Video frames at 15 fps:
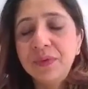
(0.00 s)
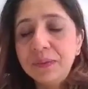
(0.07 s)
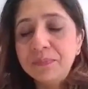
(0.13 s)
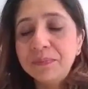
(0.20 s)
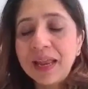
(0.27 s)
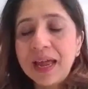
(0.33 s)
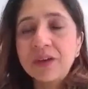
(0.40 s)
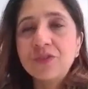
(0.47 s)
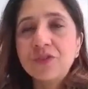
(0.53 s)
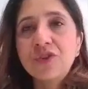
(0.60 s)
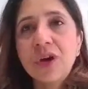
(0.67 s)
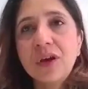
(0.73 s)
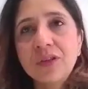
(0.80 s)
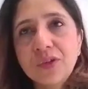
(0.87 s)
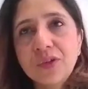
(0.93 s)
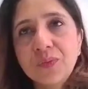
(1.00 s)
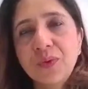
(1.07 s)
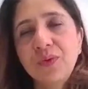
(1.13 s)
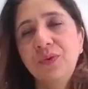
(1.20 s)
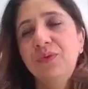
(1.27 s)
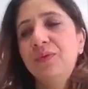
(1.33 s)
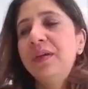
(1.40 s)
We plan
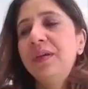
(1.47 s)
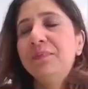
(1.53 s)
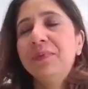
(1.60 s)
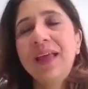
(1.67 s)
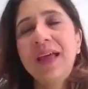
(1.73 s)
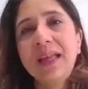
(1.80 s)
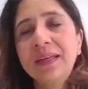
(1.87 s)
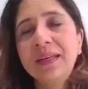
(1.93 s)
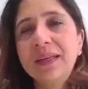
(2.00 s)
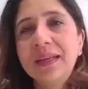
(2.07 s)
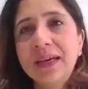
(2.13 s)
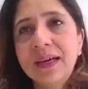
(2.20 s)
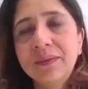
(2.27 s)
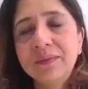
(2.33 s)
transport, we plan